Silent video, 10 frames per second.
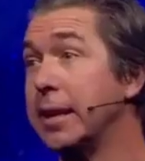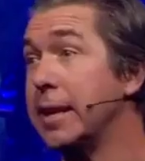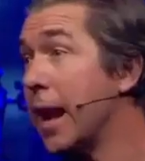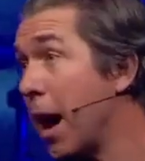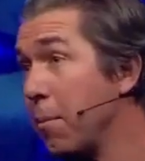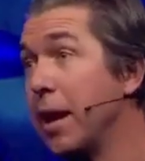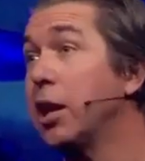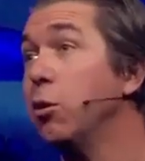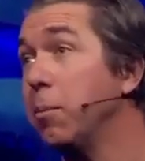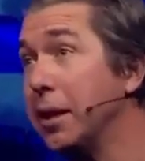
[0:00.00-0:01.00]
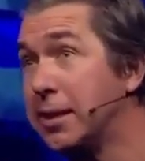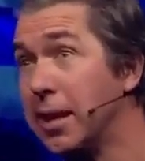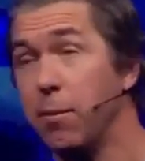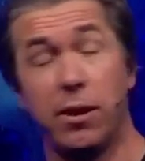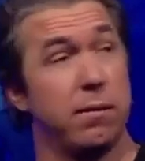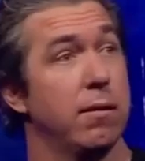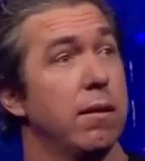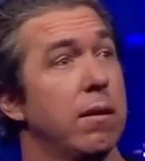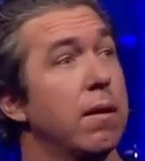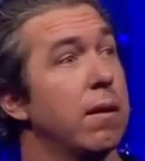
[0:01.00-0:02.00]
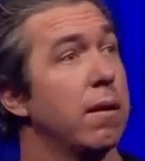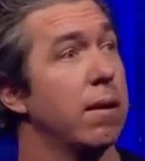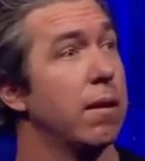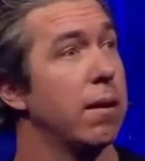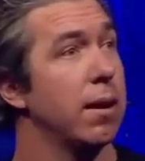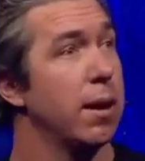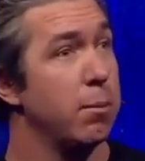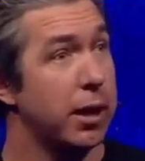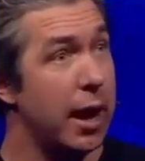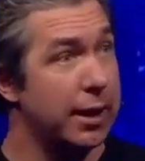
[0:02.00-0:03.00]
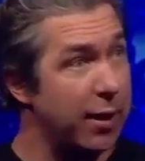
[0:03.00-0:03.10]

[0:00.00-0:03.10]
did not make you to be timid, but God